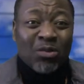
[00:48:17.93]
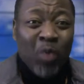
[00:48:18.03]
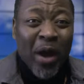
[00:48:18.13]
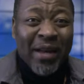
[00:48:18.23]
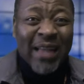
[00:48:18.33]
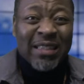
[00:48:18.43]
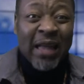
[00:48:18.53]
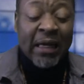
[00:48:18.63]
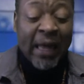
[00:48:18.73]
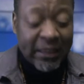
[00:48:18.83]
when
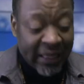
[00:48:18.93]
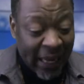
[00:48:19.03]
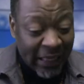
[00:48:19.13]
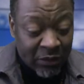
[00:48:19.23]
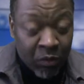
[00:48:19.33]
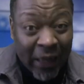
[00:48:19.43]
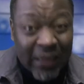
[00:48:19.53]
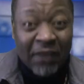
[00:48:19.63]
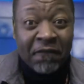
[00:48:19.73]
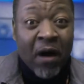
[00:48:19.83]
that is
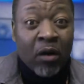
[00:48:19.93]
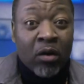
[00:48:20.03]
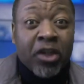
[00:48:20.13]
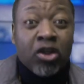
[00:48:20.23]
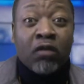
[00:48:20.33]
the foundation